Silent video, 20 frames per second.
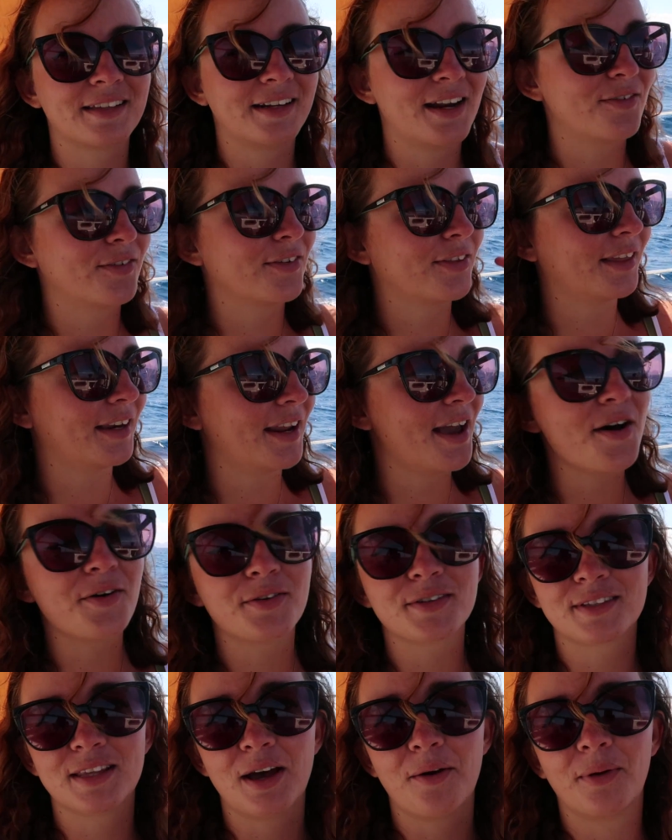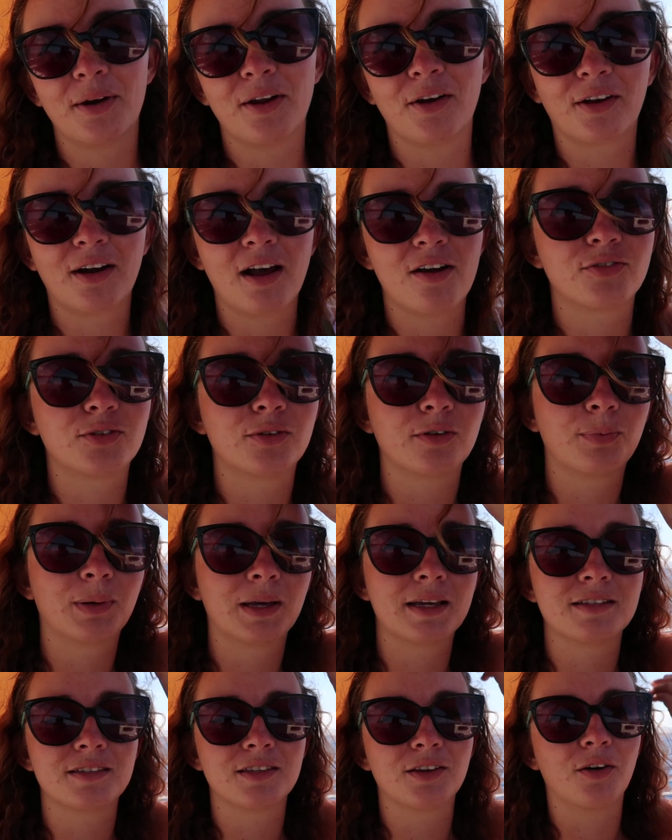and everything else that we're not going to have to
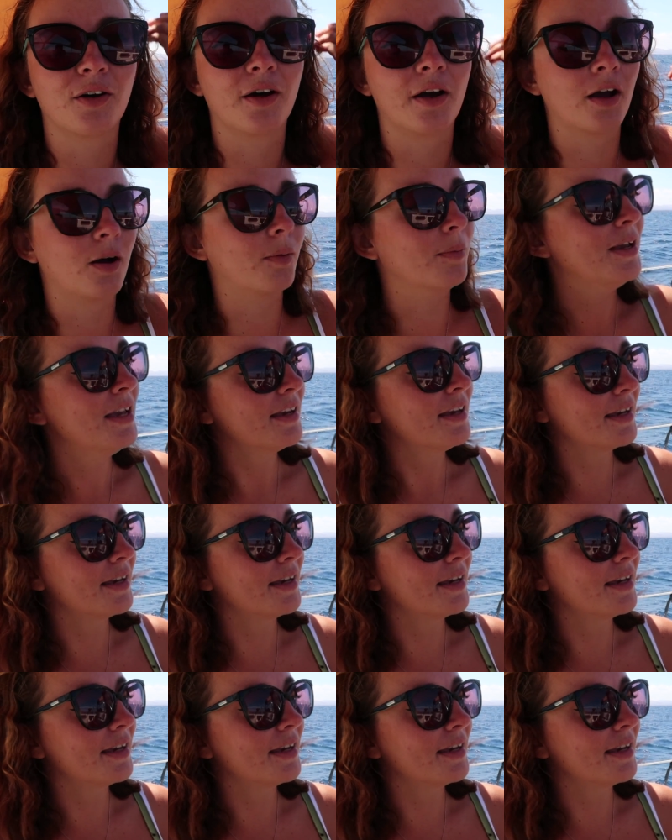replace the Autohelm.